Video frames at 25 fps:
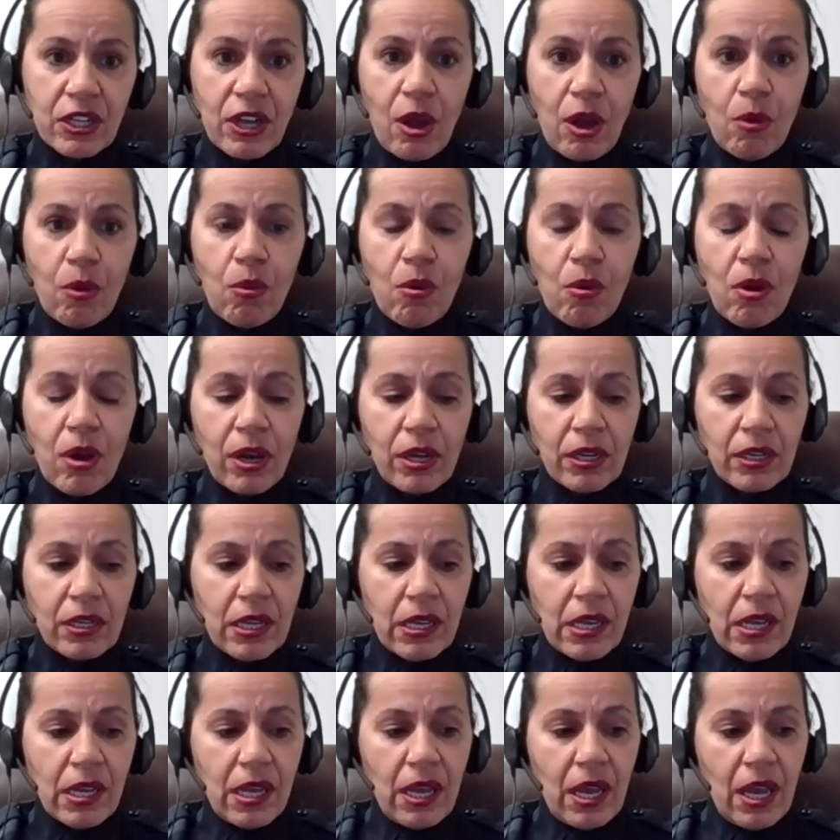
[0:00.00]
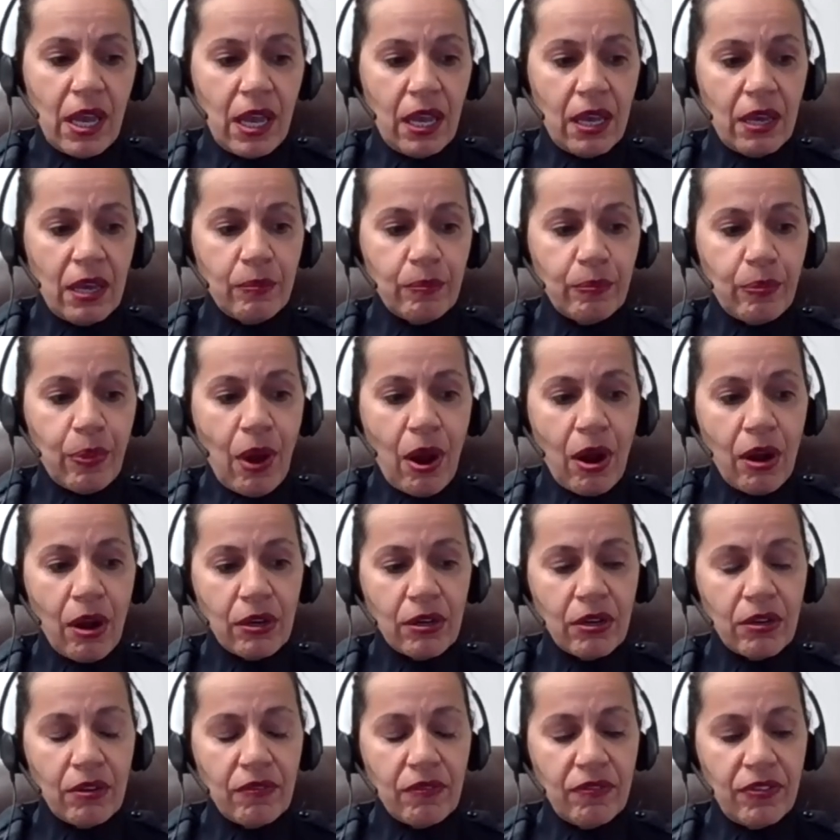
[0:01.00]
to go on. And
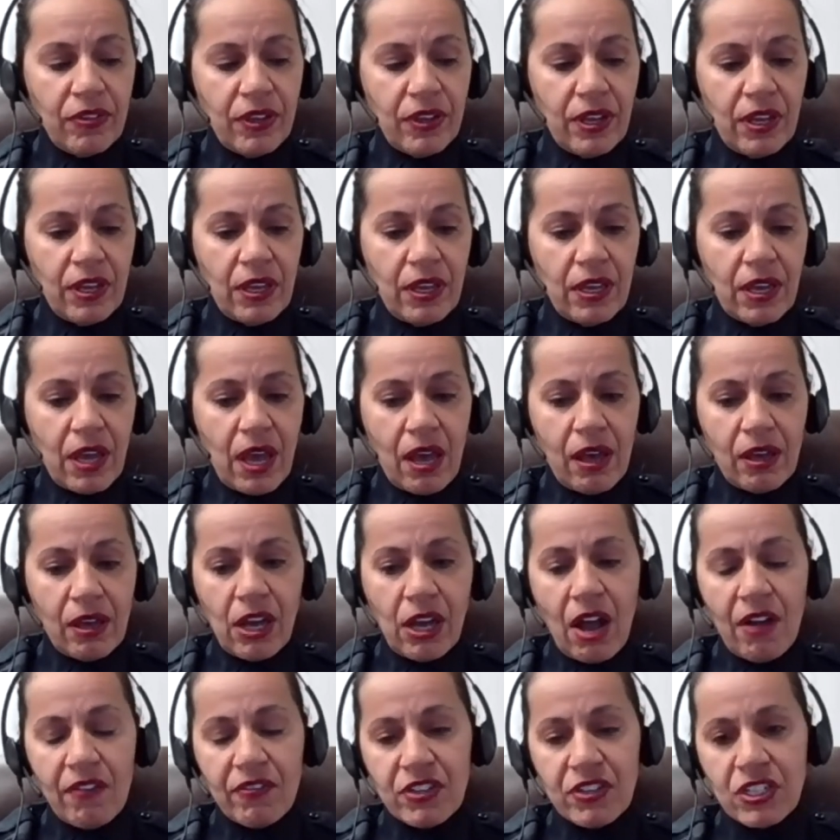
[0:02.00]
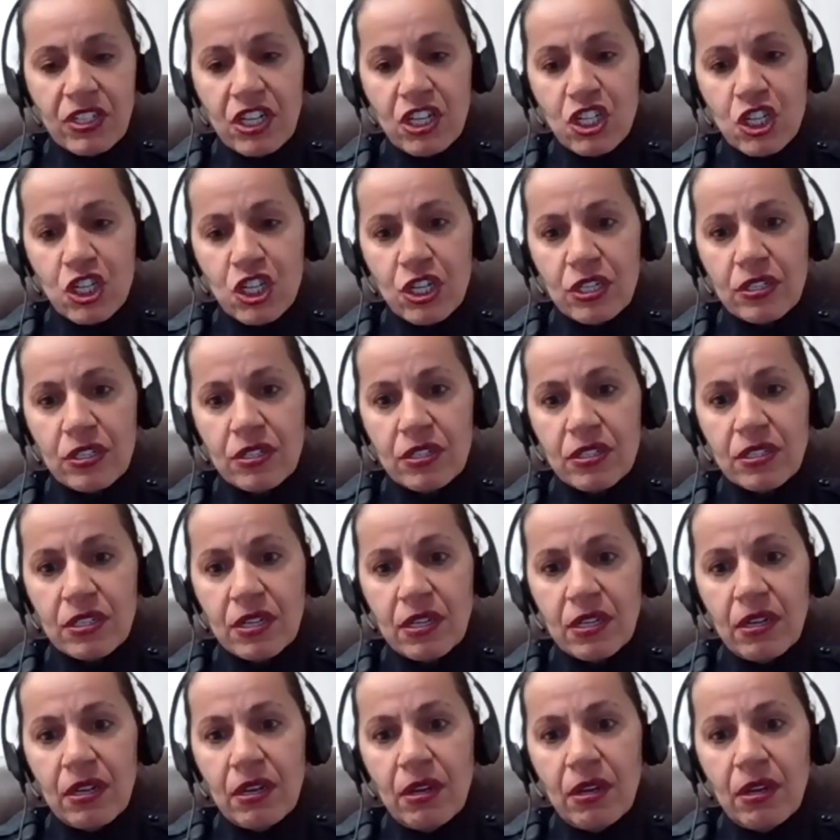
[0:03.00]
part of the conversations